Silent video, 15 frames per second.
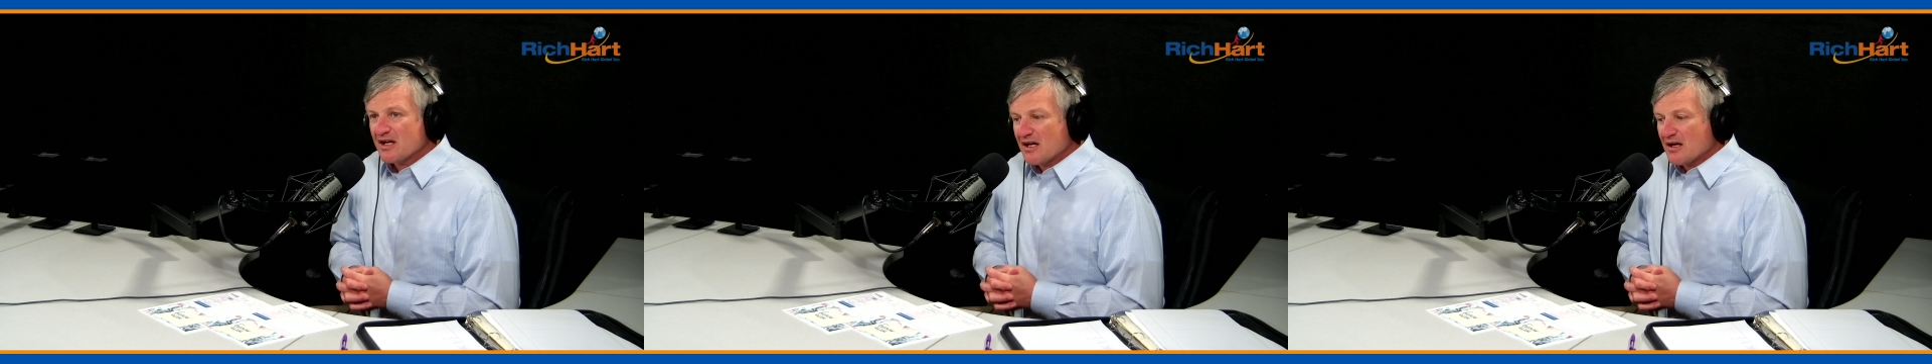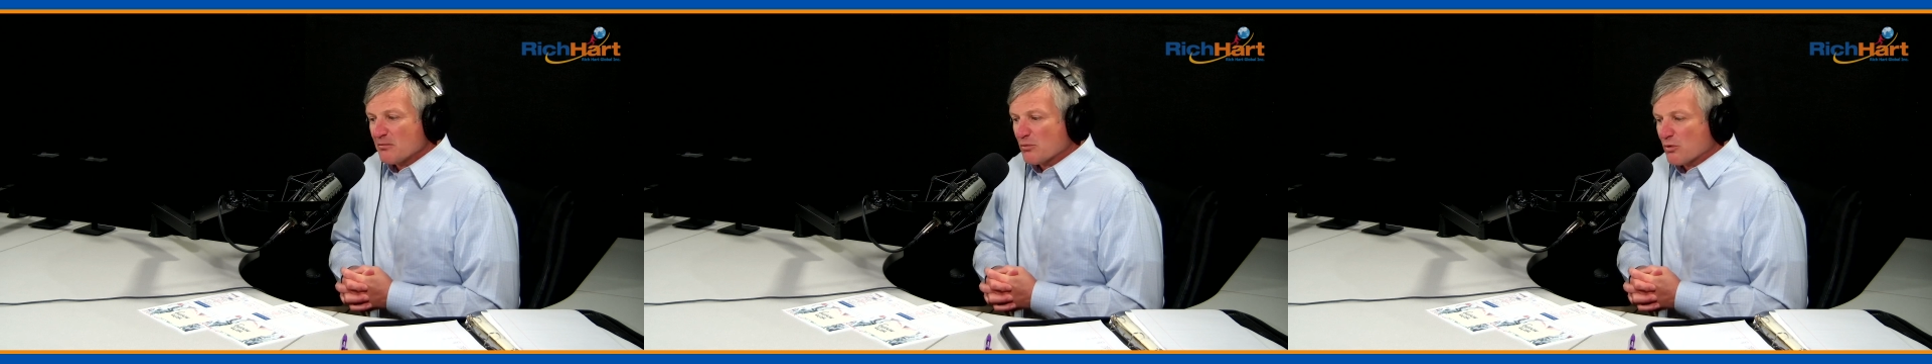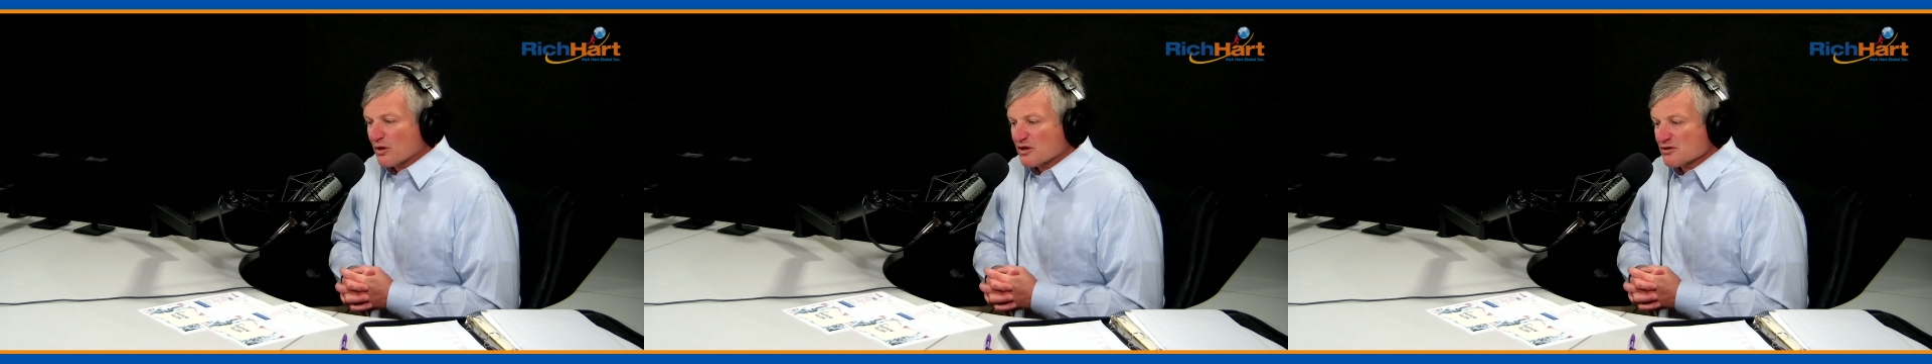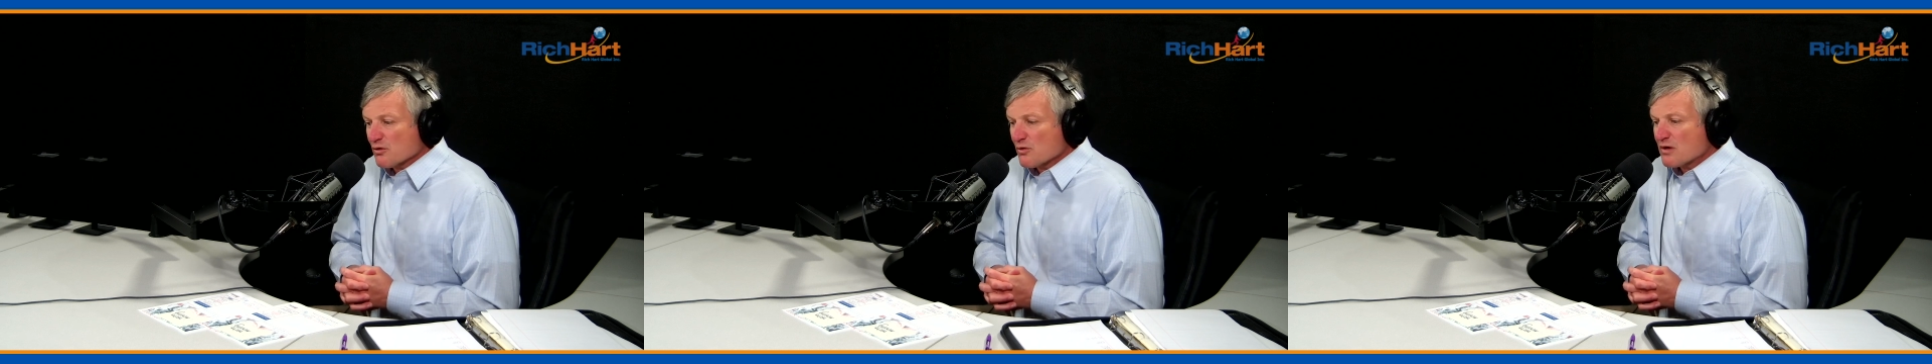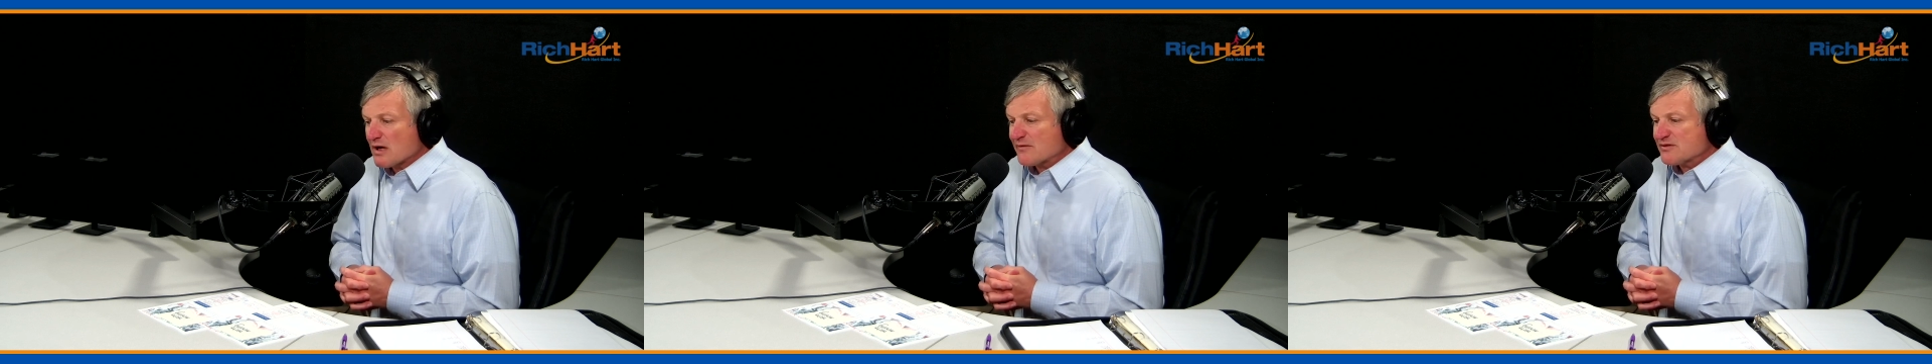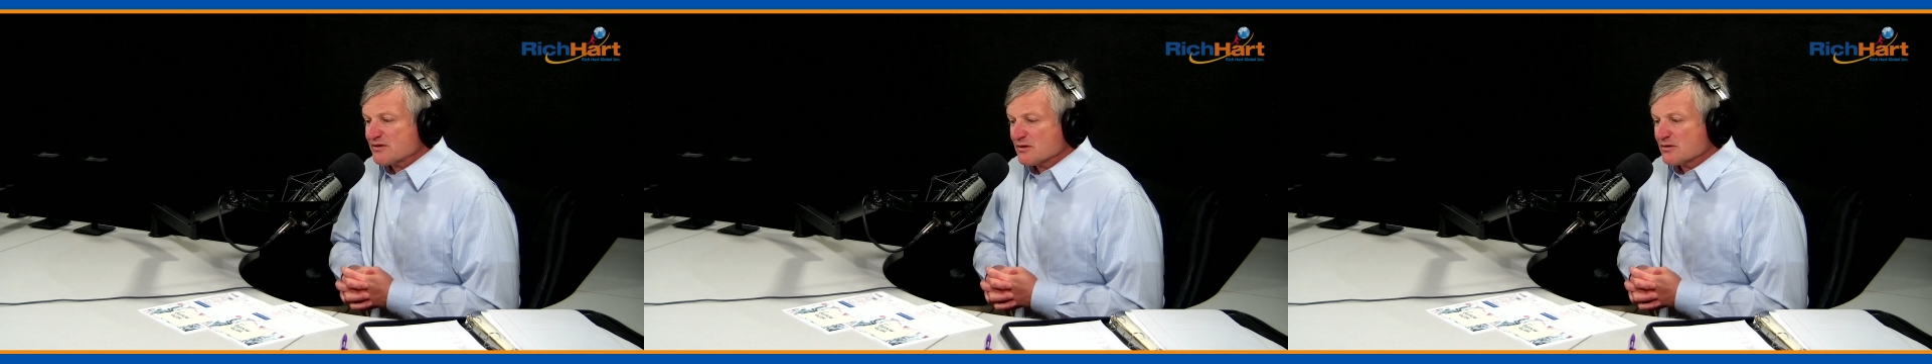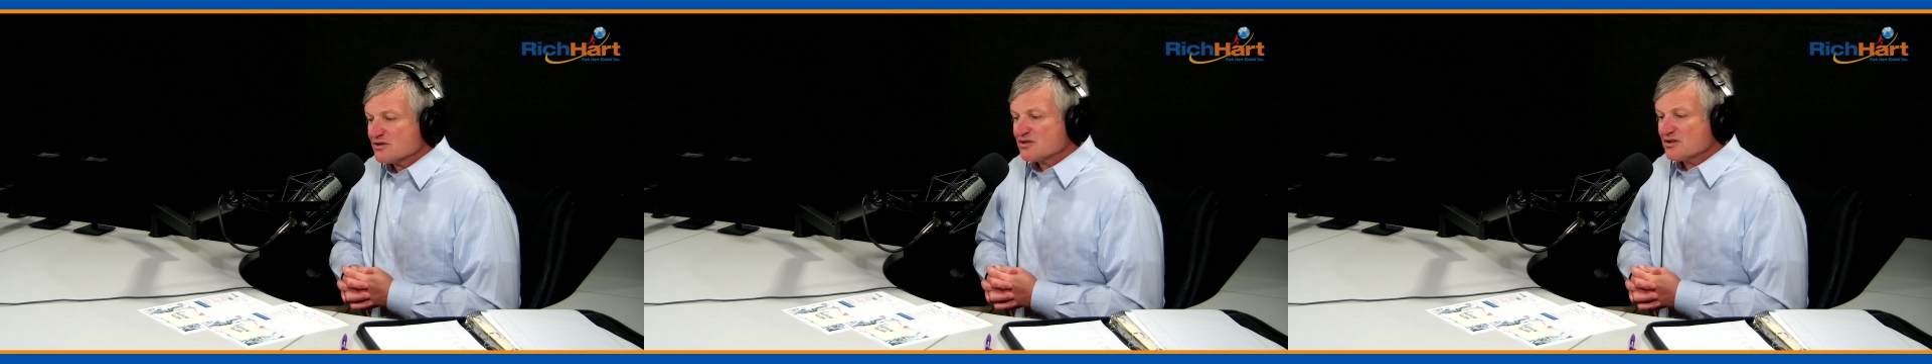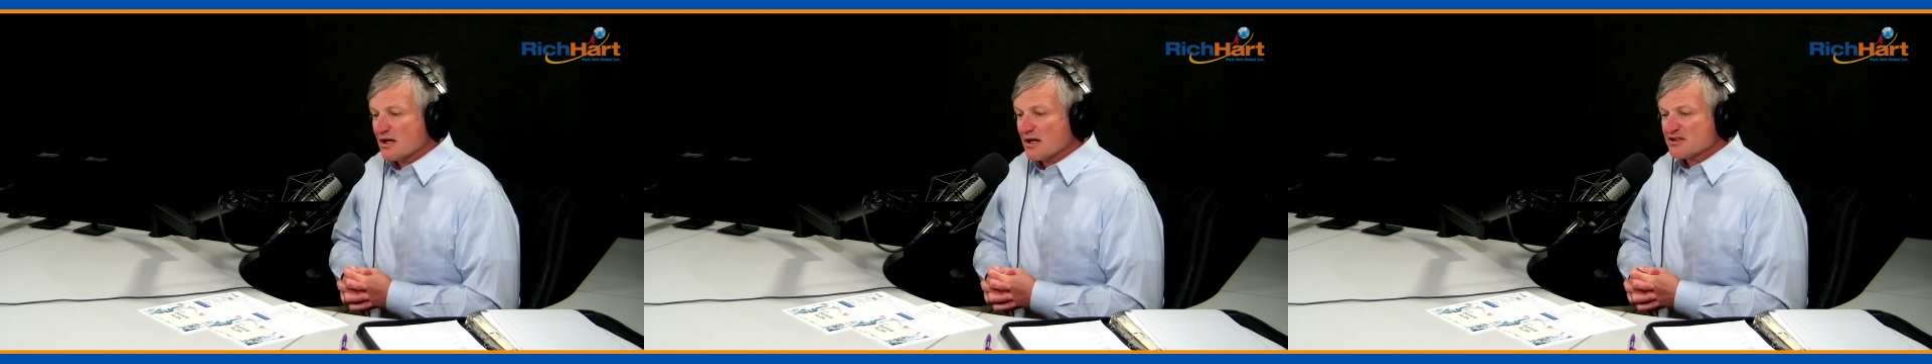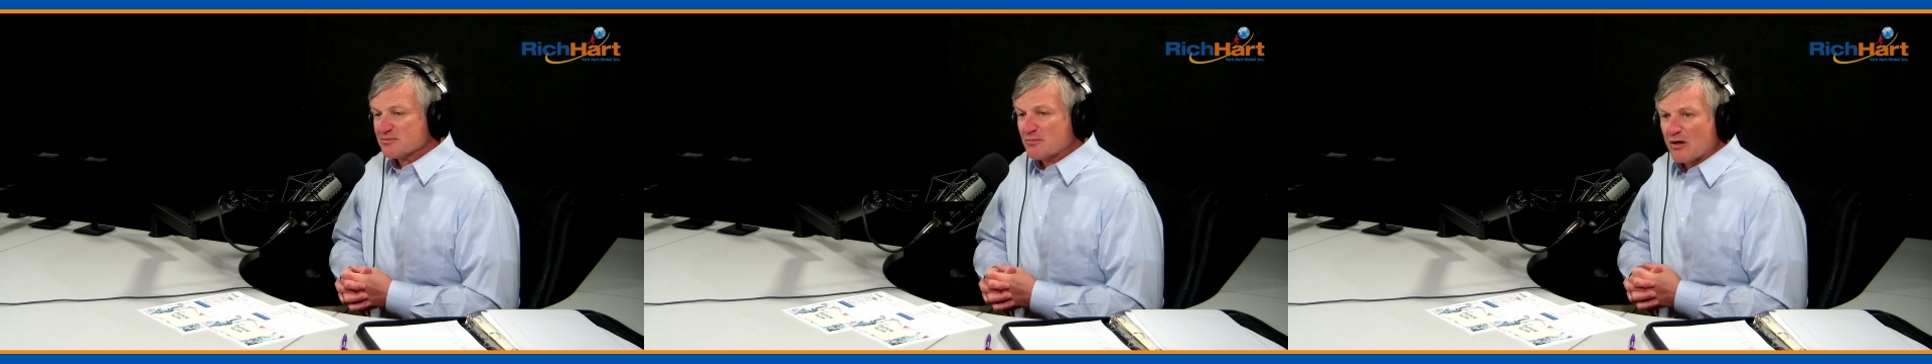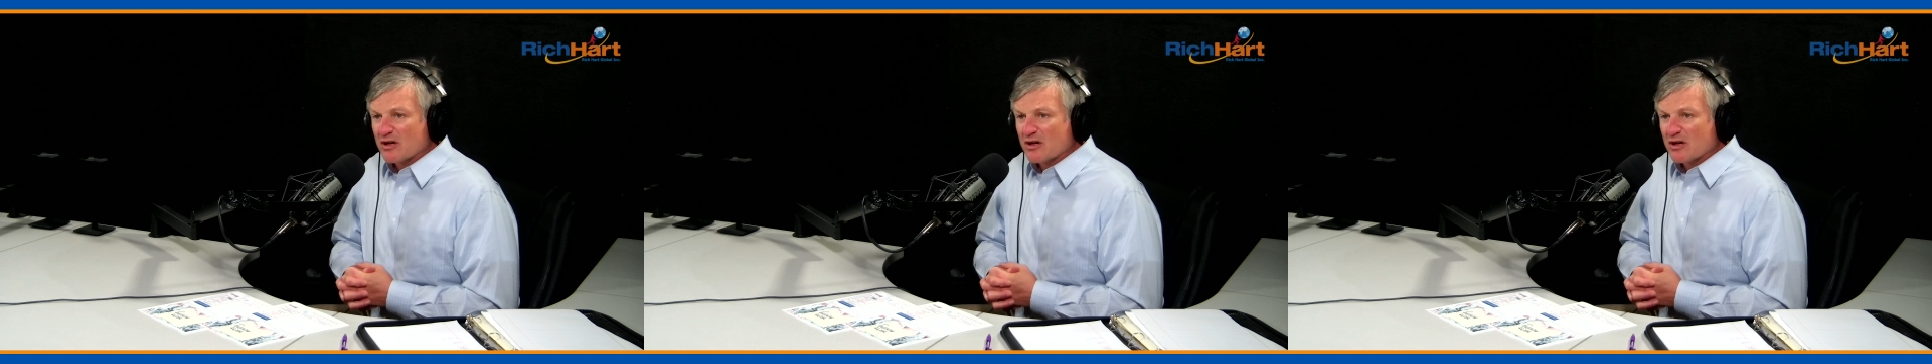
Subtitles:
mortgage loan officers, small